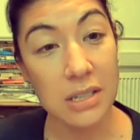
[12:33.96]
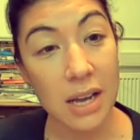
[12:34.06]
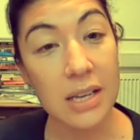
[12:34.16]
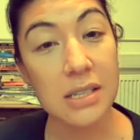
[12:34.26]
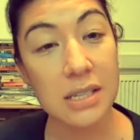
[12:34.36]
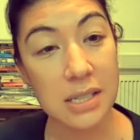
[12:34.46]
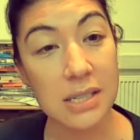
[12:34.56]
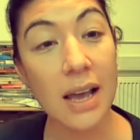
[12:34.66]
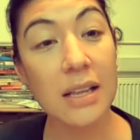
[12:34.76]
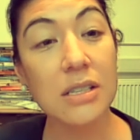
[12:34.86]
does is it
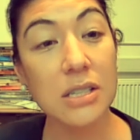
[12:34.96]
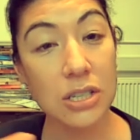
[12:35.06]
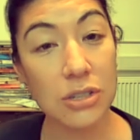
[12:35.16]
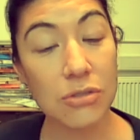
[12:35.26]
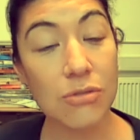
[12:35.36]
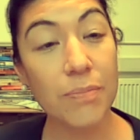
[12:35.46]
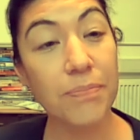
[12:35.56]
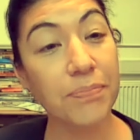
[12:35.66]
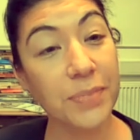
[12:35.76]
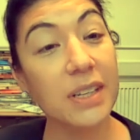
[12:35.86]
tends to
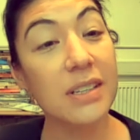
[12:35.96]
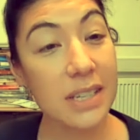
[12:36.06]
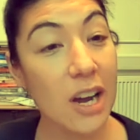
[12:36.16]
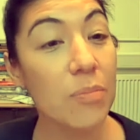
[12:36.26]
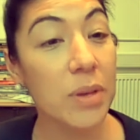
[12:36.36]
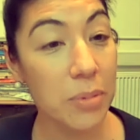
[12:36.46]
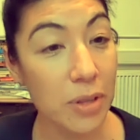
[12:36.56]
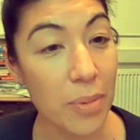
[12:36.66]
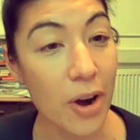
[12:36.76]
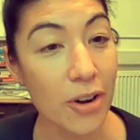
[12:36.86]
tear
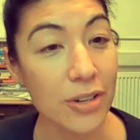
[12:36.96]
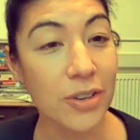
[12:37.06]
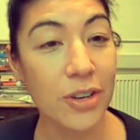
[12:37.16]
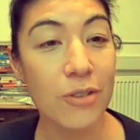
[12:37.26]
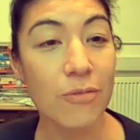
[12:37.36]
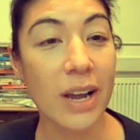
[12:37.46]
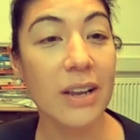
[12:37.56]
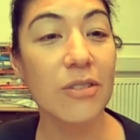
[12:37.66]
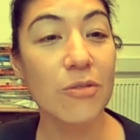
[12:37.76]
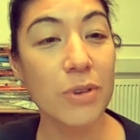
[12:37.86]
people apart,
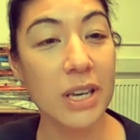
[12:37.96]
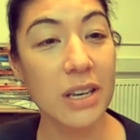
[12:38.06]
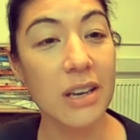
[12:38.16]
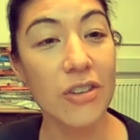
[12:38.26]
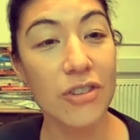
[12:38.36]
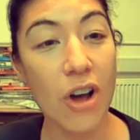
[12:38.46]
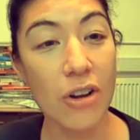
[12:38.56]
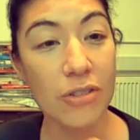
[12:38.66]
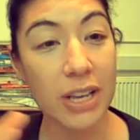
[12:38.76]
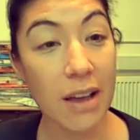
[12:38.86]
right? We
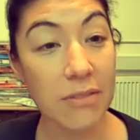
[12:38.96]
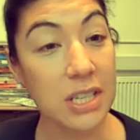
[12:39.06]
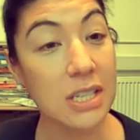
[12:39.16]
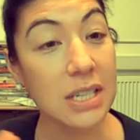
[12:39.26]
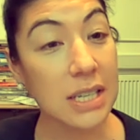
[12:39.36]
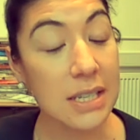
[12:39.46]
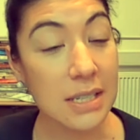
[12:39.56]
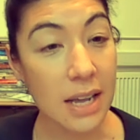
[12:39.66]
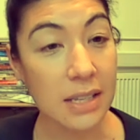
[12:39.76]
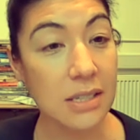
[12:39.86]
not only have the
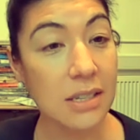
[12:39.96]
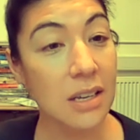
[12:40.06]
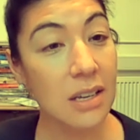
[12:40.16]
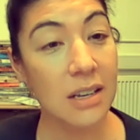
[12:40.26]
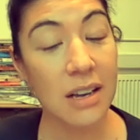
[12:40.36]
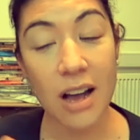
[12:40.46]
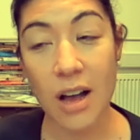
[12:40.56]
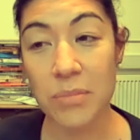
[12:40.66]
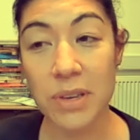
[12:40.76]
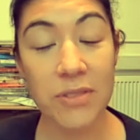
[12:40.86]
disease that's
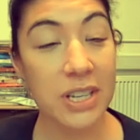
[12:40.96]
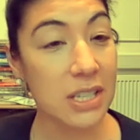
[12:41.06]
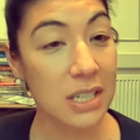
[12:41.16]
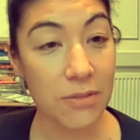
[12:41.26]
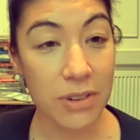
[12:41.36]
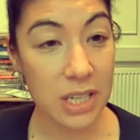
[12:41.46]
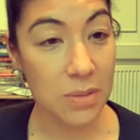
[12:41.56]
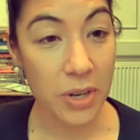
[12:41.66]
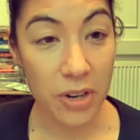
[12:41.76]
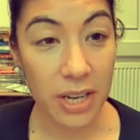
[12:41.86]
given us a different
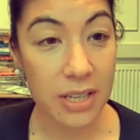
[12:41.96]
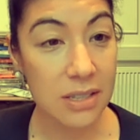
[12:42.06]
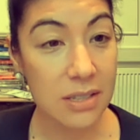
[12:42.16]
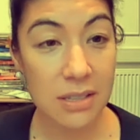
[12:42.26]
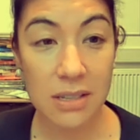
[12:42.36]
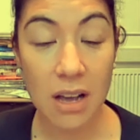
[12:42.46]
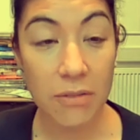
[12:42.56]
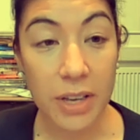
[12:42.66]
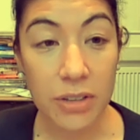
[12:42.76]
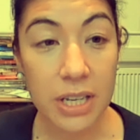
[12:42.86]
experience
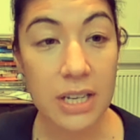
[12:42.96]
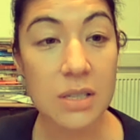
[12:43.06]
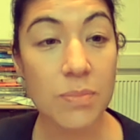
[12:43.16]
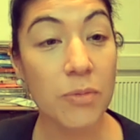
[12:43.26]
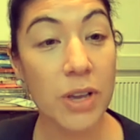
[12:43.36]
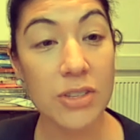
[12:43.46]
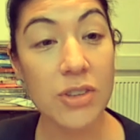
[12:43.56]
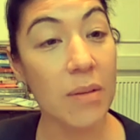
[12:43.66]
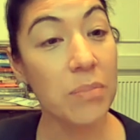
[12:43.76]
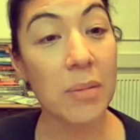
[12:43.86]
of illness, but we
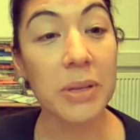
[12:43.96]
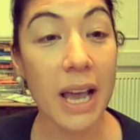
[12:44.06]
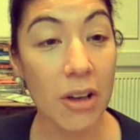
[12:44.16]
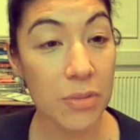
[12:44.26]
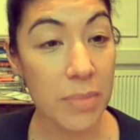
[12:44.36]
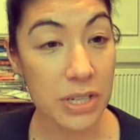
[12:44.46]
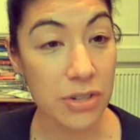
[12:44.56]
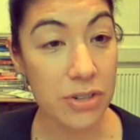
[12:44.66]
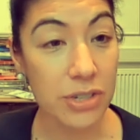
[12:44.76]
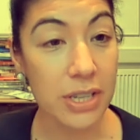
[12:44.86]
also have public health
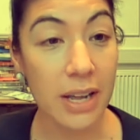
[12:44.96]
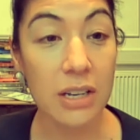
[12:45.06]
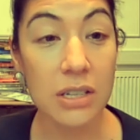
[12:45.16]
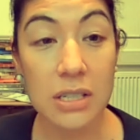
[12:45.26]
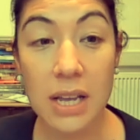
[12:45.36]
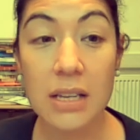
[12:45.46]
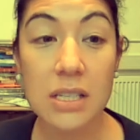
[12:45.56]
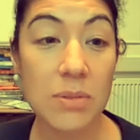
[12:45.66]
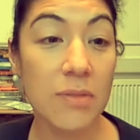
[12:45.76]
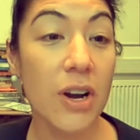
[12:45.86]
measures that
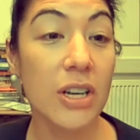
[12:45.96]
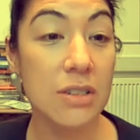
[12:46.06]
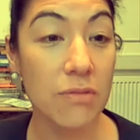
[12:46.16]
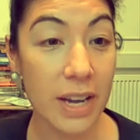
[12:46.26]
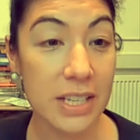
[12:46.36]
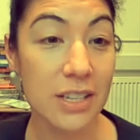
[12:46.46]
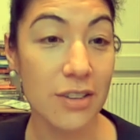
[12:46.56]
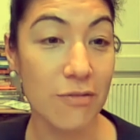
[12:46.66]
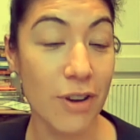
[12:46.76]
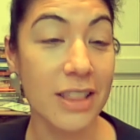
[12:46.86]
tend to be very
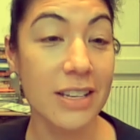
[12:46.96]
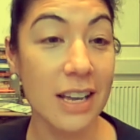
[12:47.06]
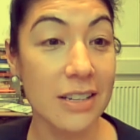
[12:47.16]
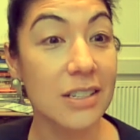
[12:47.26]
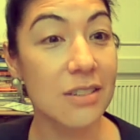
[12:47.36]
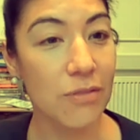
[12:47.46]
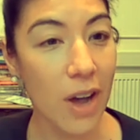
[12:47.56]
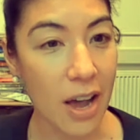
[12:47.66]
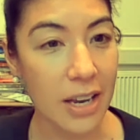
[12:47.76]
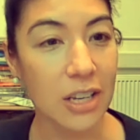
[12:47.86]
divisive, right? They tend to
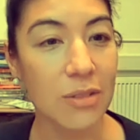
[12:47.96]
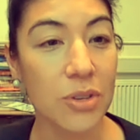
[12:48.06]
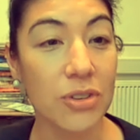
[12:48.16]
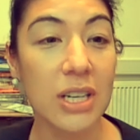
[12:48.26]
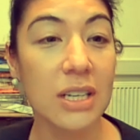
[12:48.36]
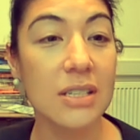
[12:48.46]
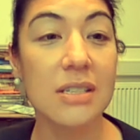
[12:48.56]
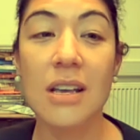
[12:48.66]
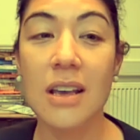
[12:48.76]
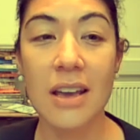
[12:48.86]
divide
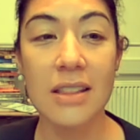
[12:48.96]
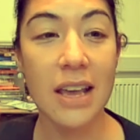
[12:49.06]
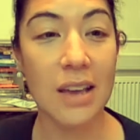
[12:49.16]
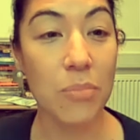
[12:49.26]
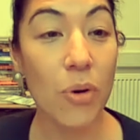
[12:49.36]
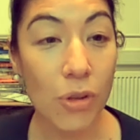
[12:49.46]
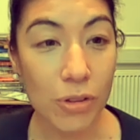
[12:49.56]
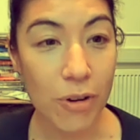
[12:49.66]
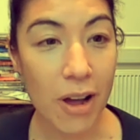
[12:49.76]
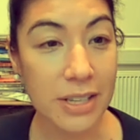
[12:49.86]
communities, they
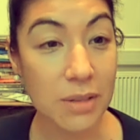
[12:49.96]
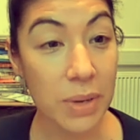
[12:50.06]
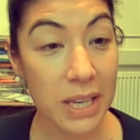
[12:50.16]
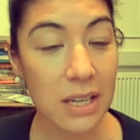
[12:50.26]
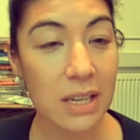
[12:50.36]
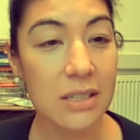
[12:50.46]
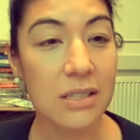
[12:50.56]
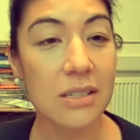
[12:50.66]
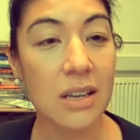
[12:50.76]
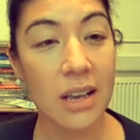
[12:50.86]
polarize
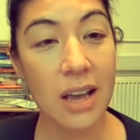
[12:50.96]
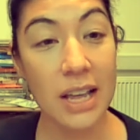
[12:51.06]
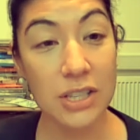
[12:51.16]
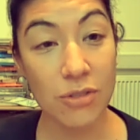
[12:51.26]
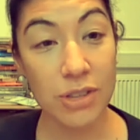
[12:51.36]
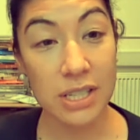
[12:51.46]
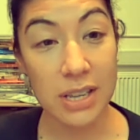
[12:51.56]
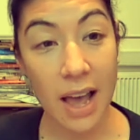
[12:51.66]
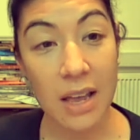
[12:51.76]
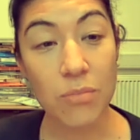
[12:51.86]
opinions. And so
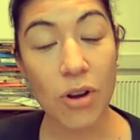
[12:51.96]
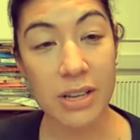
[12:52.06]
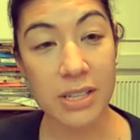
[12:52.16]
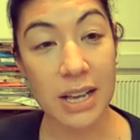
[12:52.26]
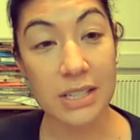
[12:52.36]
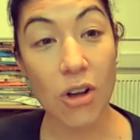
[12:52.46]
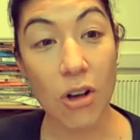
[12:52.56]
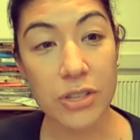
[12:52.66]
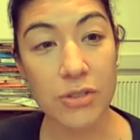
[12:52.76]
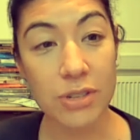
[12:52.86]
this end process
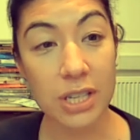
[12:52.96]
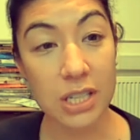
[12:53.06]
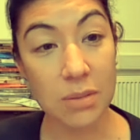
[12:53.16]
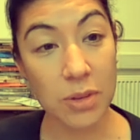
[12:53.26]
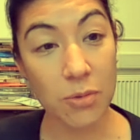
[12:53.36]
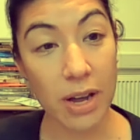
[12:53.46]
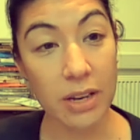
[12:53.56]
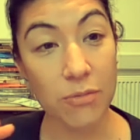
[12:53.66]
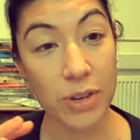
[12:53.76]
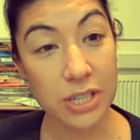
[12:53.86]
also needs to be one
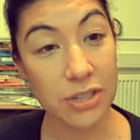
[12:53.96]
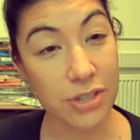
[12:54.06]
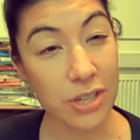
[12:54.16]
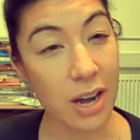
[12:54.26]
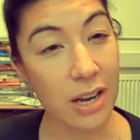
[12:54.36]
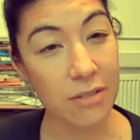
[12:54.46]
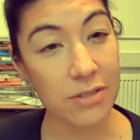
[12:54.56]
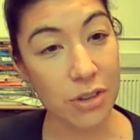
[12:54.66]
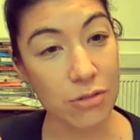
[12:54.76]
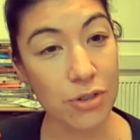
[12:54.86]
in which there's a kind of
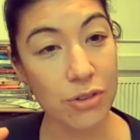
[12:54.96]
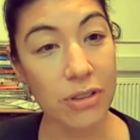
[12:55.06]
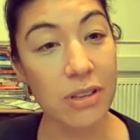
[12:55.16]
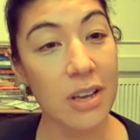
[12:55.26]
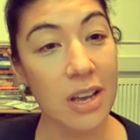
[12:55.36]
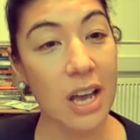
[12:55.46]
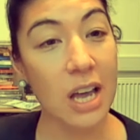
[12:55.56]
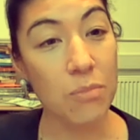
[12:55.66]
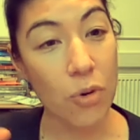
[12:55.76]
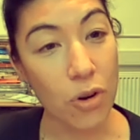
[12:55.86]
social
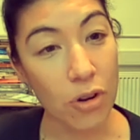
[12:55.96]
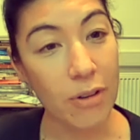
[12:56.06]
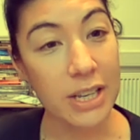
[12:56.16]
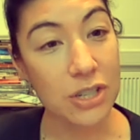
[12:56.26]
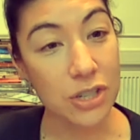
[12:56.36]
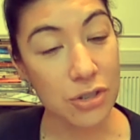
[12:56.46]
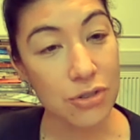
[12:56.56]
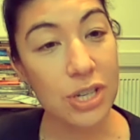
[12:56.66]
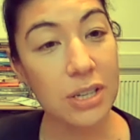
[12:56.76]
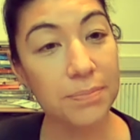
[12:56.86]
and moral
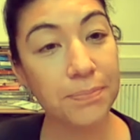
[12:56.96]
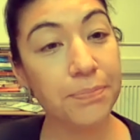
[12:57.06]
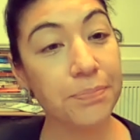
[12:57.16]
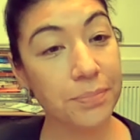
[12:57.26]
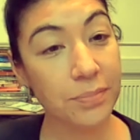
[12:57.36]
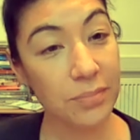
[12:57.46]
restitution